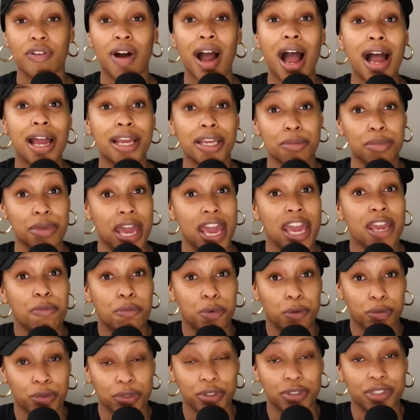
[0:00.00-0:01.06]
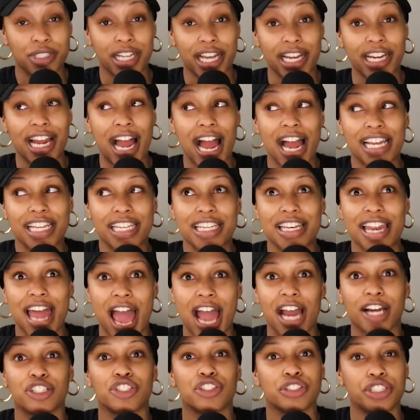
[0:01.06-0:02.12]
I am capable. I can
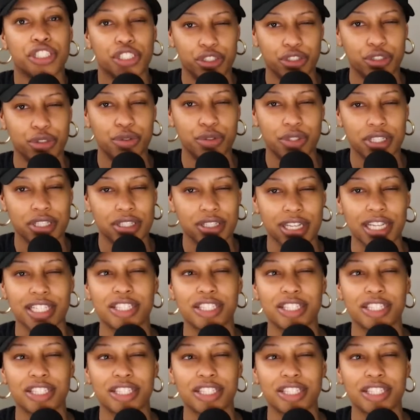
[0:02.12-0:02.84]
actually do this.